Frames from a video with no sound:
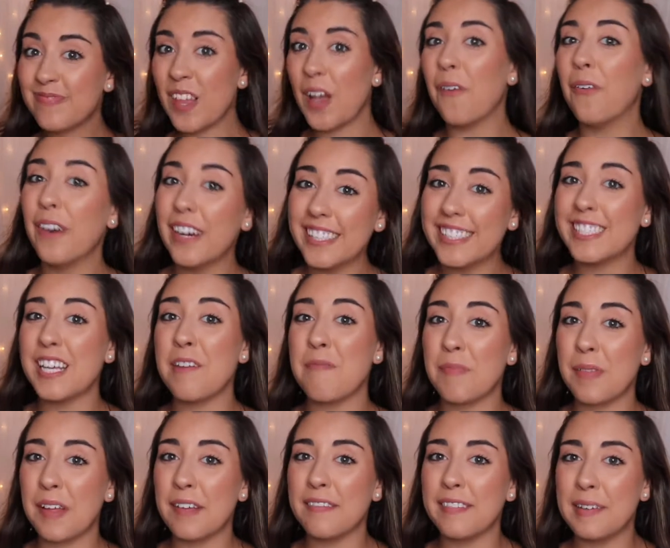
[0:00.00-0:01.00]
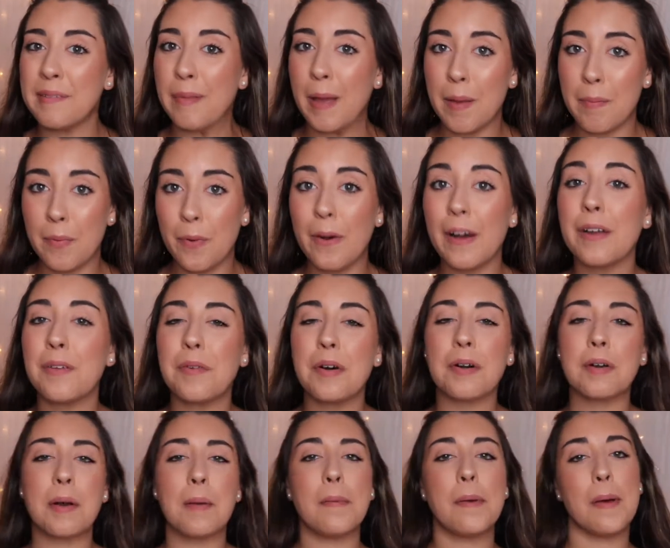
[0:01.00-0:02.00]
what's up, lovely people, and
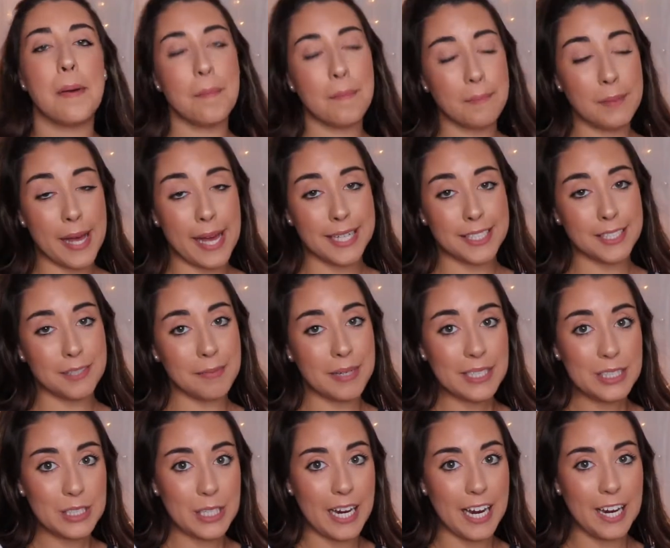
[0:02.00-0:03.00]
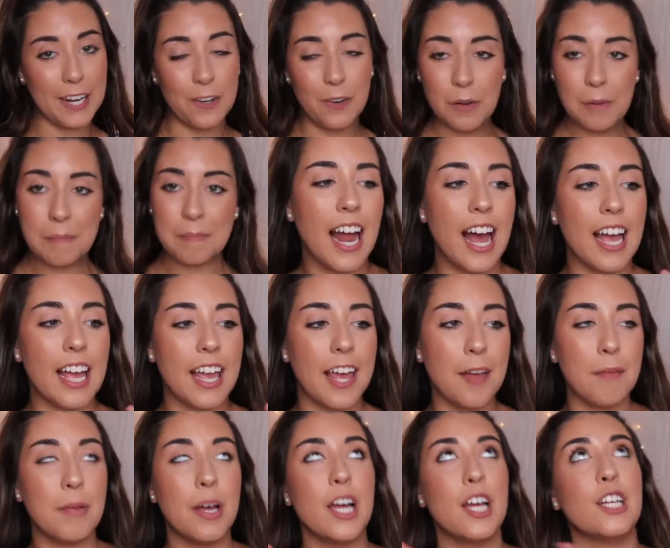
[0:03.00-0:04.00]
welcome back to my channel. And I
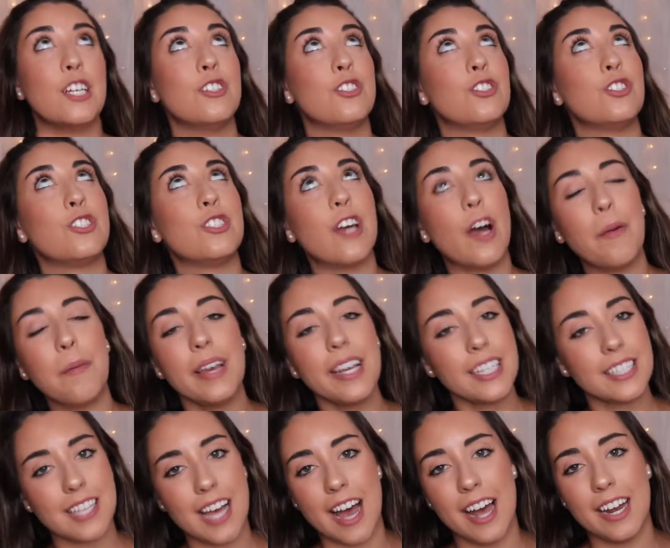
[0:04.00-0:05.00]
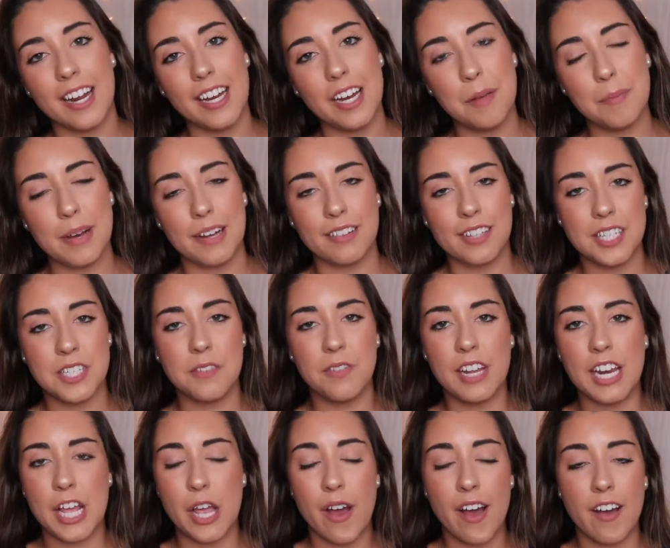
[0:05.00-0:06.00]
am so excited about this
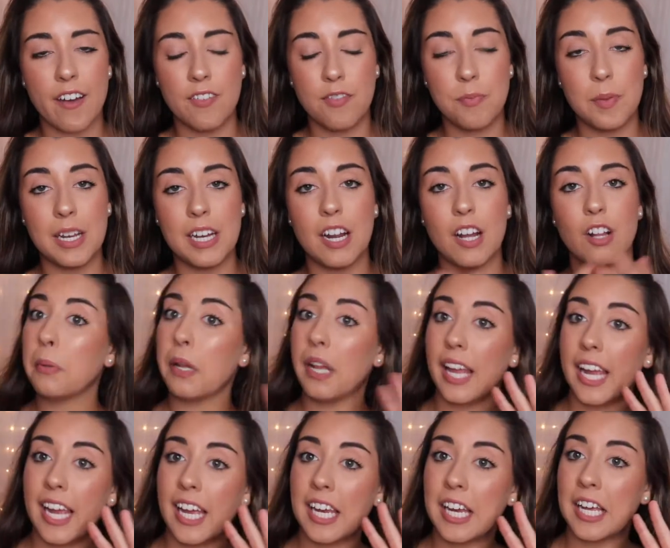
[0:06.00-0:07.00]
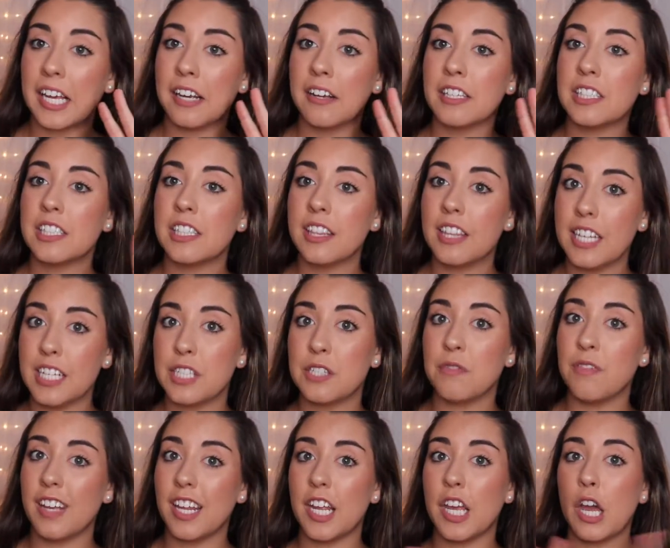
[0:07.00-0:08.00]
video. I've been planning this
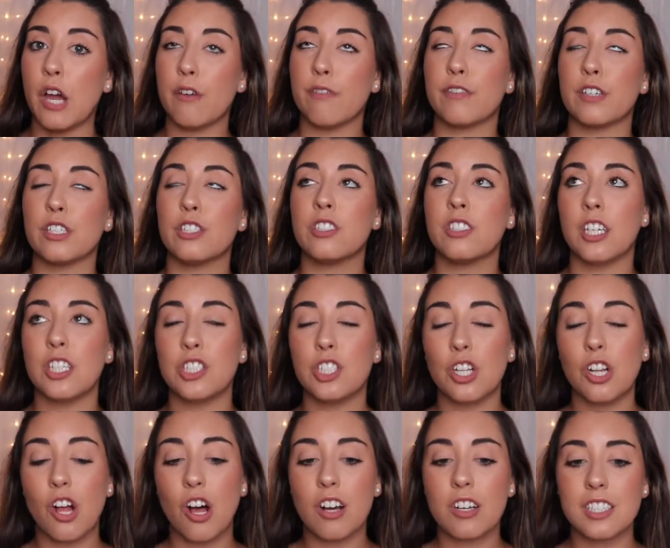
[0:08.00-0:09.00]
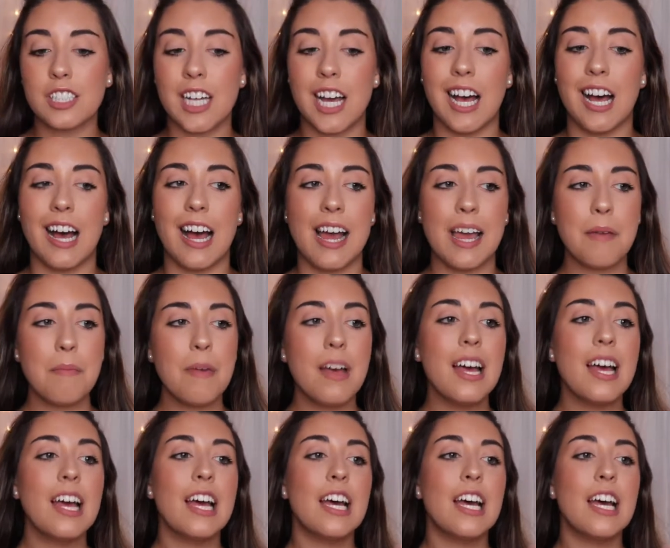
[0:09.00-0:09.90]
video for such a long time.